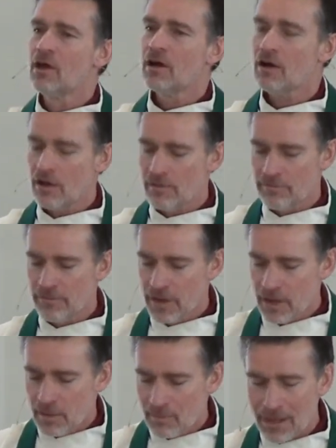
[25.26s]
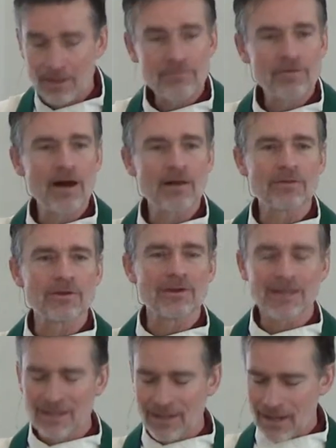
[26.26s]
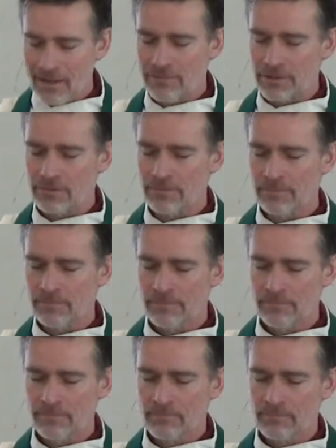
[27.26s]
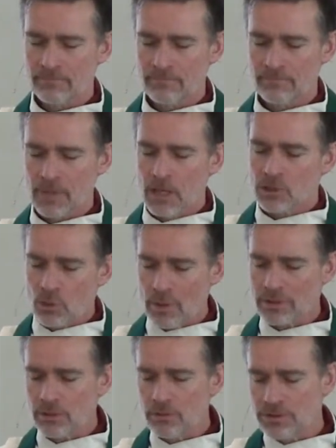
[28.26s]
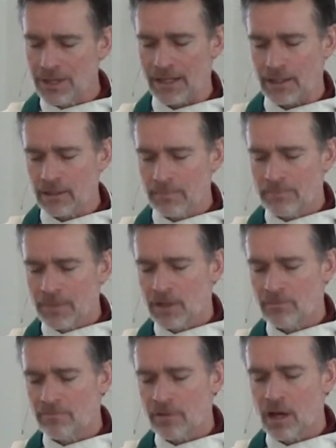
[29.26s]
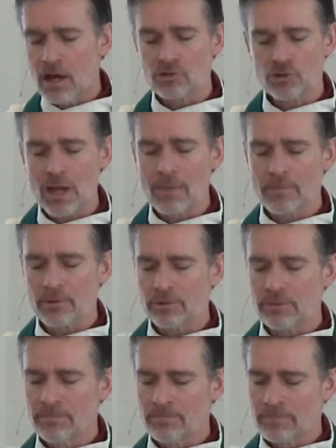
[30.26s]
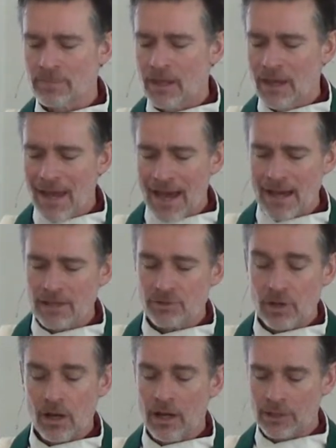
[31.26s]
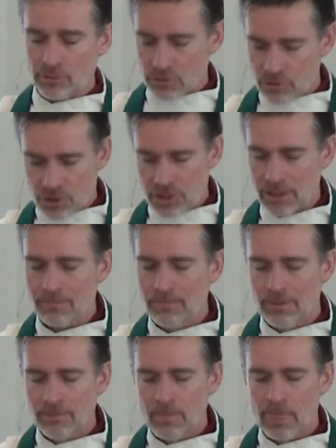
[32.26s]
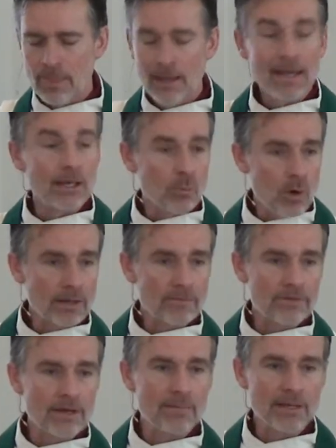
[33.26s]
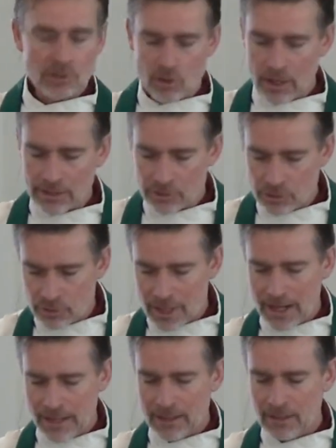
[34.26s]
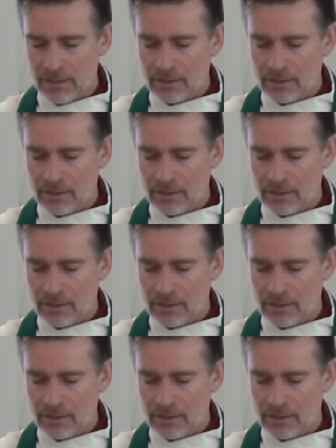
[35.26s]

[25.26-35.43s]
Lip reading: of my Father in heaven." So what do you think? If a shepherd has 100 sheep and one of them has gone astray,